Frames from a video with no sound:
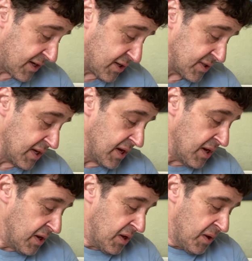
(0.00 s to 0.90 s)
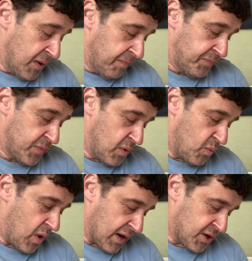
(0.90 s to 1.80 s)
because
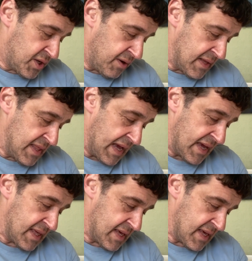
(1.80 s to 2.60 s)
what I could do in this